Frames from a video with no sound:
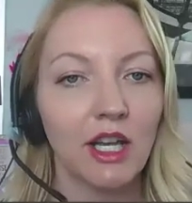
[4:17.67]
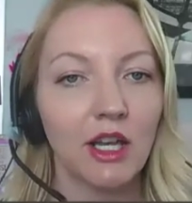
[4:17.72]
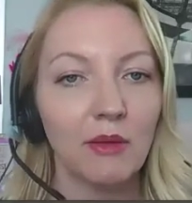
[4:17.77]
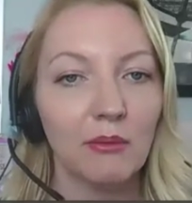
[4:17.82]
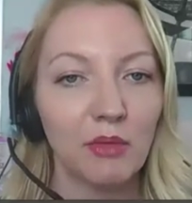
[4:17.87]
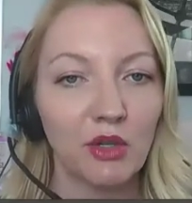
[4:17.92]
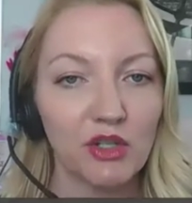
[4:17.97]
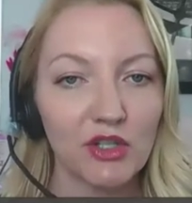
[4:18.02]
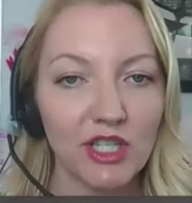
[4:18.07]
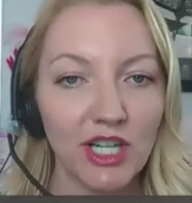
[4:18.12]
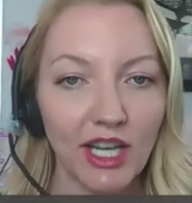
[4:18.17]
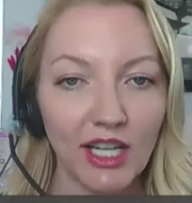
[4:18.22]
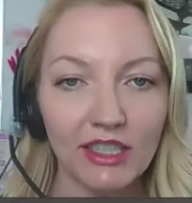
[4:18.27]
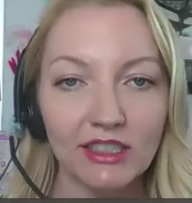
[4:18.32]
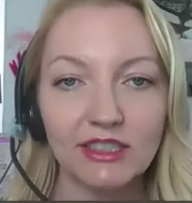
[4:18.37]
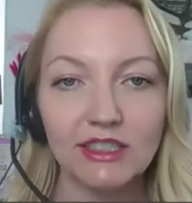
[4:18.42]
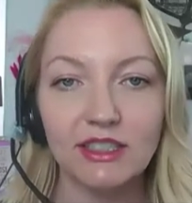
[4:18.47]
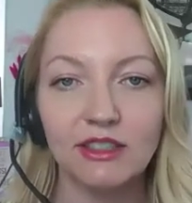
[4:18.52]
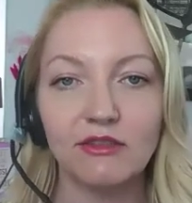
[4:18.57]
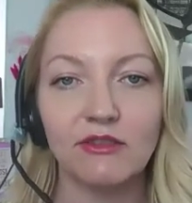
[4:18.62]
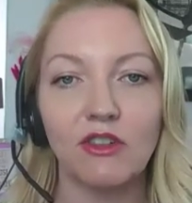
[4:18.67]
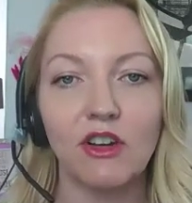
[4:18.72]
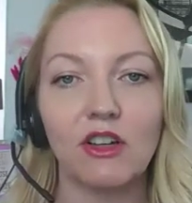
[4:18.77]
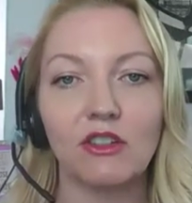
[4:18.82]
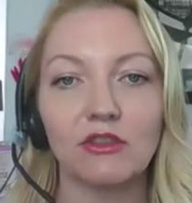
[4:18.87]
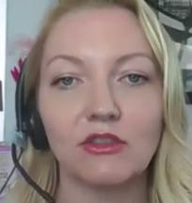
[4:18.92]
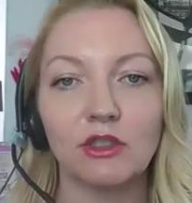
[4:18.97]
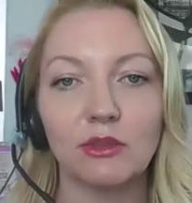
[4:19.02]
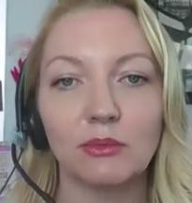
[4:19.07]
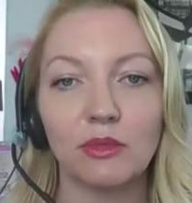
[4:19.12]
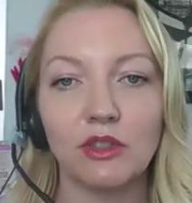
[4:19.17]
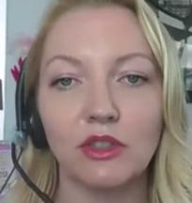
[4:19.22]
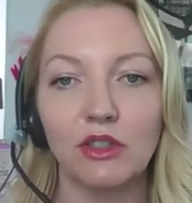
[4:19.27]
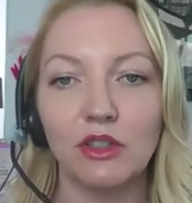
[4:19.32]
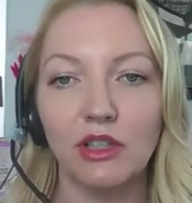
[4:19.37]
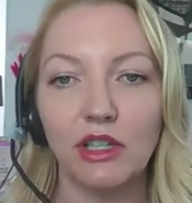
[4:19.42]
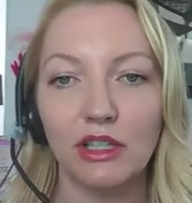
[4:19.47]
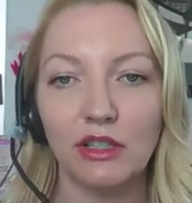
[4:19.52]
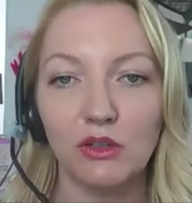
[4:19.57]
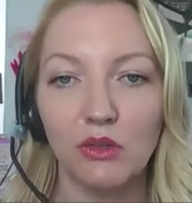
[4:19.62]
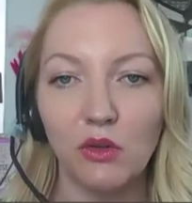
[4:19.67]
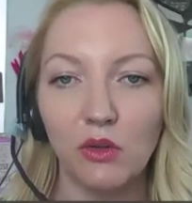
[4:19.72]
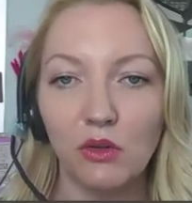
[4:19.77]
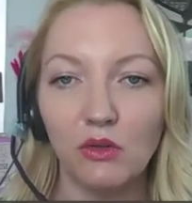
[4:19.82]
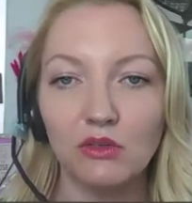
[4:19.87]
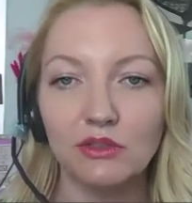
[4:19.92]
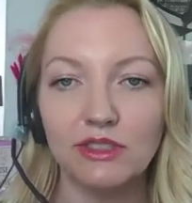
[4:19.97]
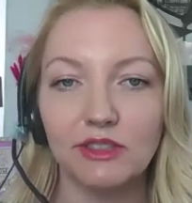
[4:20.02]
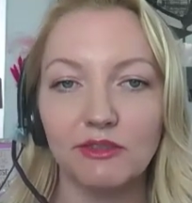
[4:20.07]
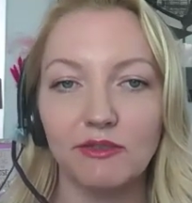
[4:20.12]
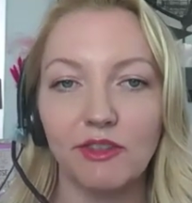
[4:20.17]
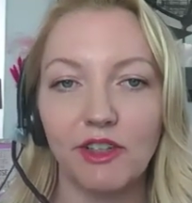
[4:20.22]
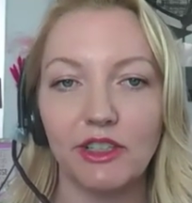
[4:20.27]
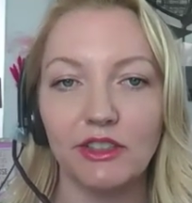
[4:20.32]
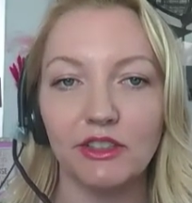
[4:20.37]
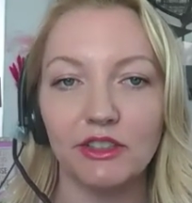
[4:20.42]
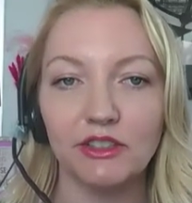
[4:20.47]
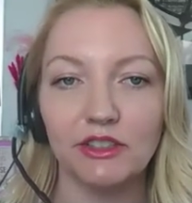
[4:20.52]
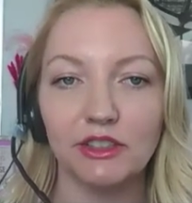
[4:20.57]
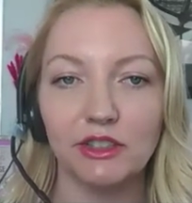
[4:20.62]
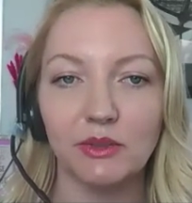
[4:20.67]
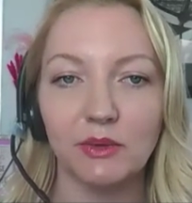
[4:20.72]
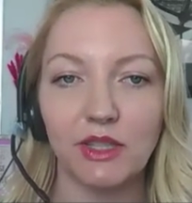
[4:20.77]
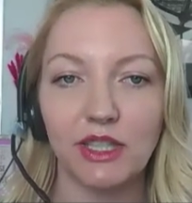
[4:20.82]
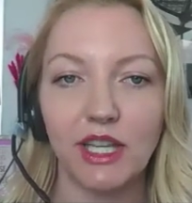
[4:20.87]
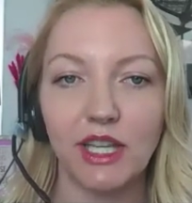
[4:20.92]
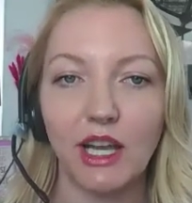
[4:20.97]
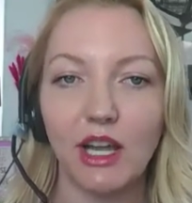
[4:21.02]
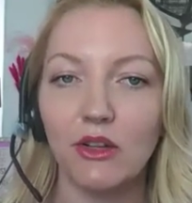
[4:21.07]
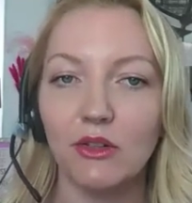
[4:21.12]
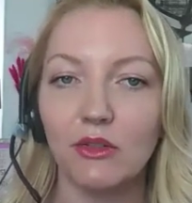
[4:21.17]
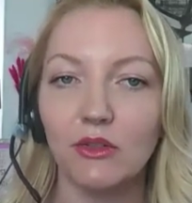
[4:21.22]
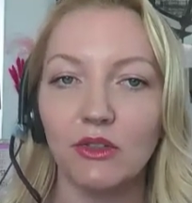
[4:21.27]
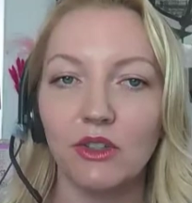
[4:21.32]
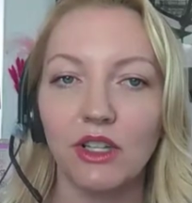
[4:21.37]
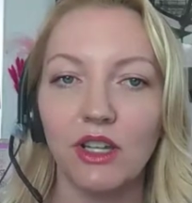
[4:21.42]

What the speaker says: protects the vulnerable, and holds offenders to account.